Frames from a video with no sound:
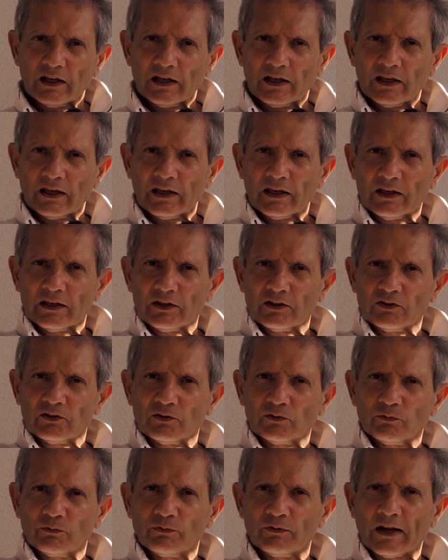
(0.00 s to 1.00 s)

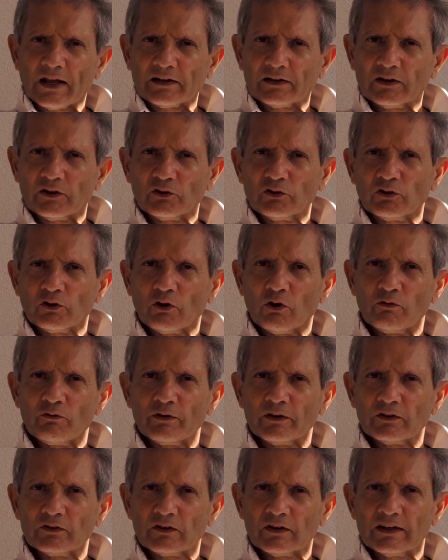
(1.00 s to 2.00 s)
his flatness of
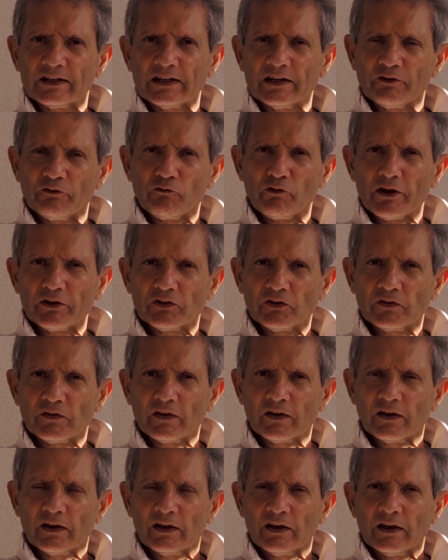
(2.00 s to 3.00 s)
his lead wrist
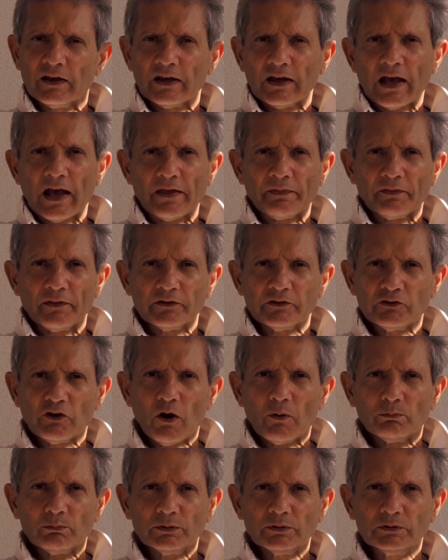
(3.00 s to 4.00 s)
at the
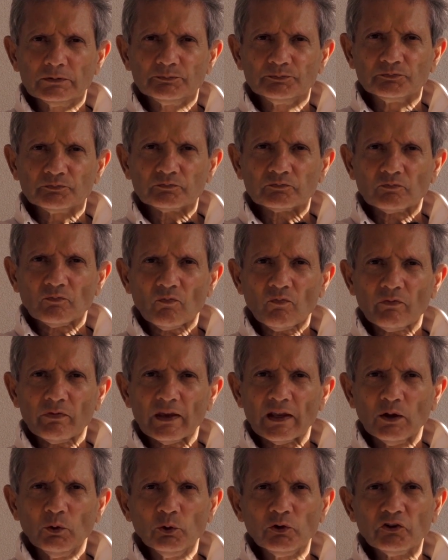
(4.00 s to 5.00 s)
top,
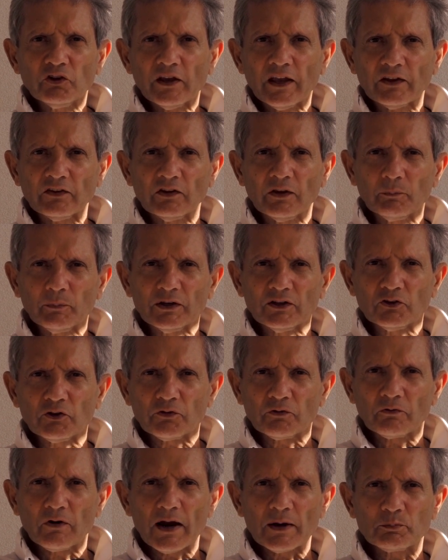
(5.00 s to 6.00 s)
which gets him into the
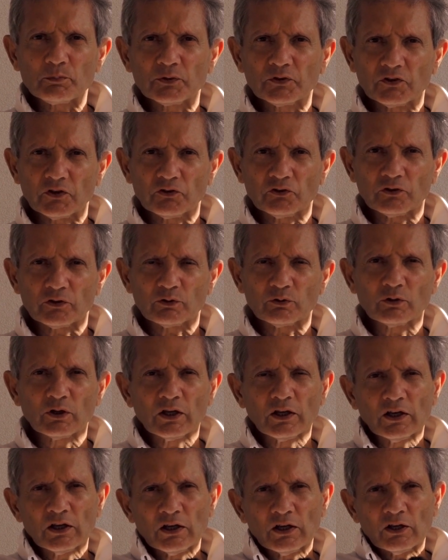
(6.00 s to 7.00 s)
right position
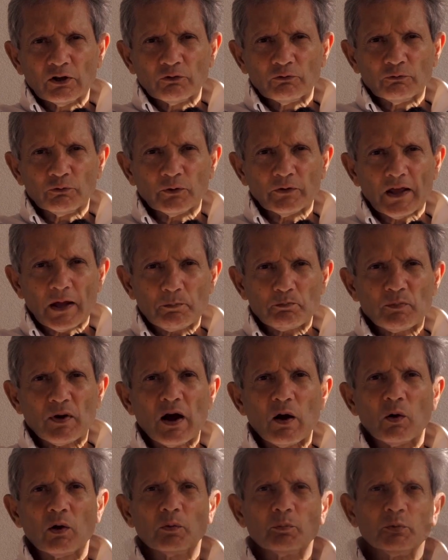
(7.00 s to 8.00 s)
for that
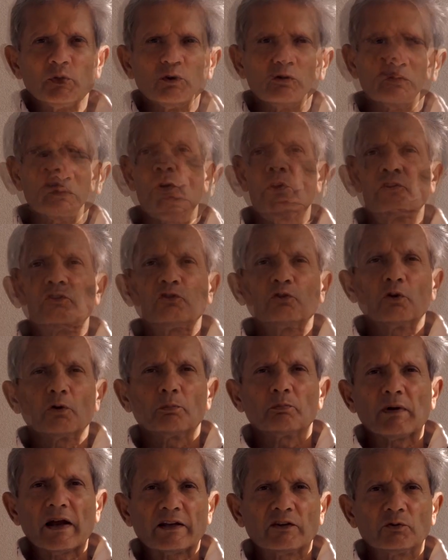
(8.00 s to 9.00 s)
power move. So a
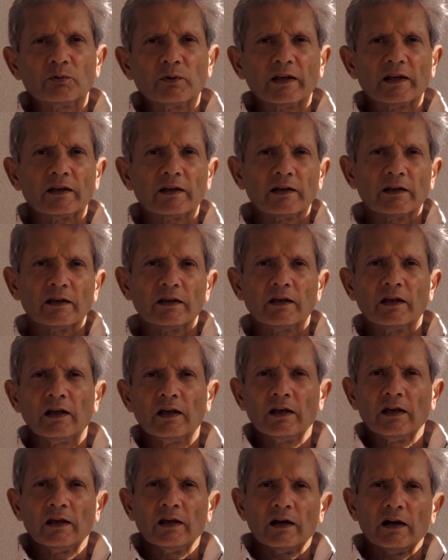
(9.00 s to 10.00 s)
short backswing
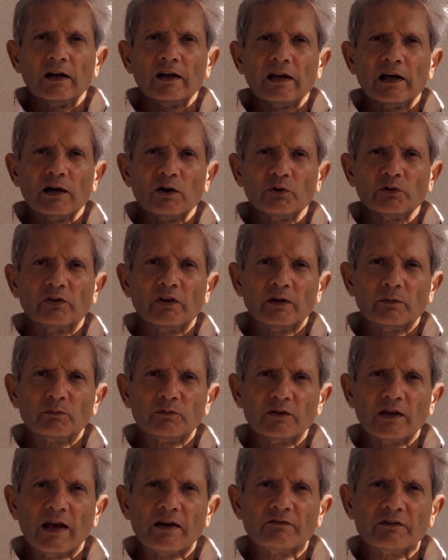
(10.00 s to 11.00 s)
allows him
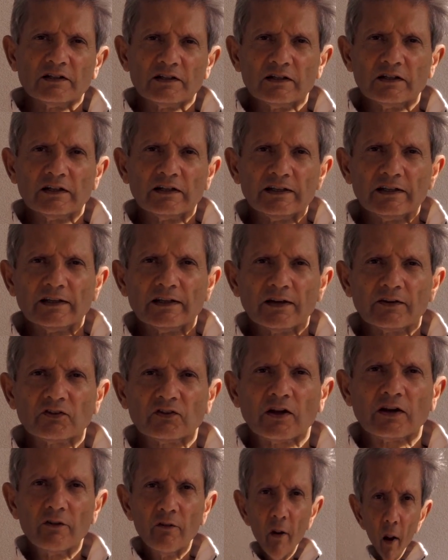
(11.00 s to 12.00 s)
to have early
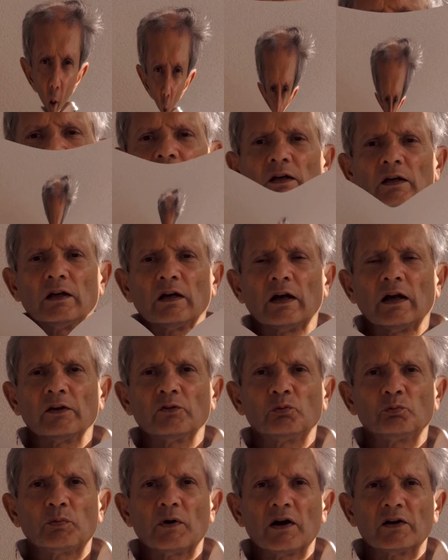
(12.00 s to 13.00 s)
acceleration. As
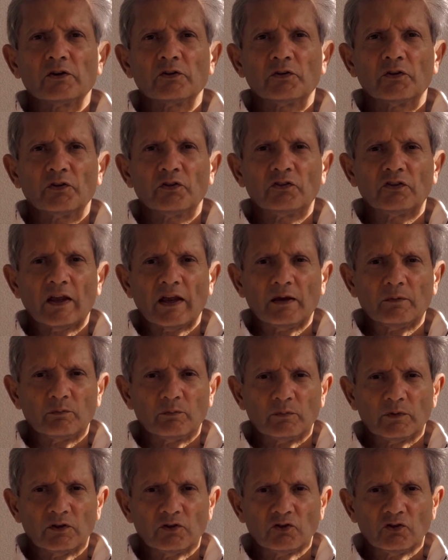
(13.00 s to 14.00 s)
part of the same
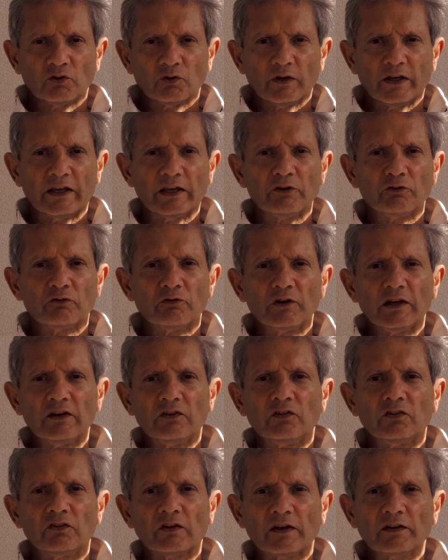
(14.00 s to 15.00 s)
issue, he
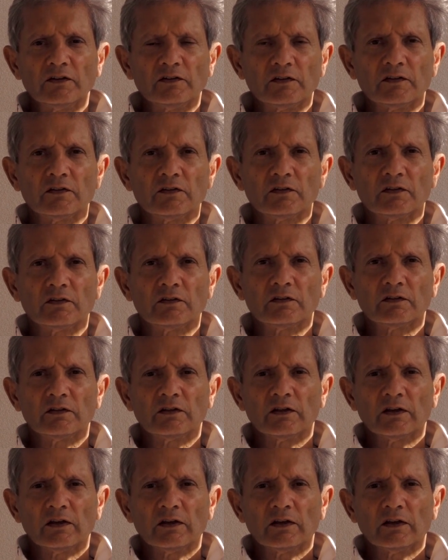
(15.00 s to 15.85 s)
recenters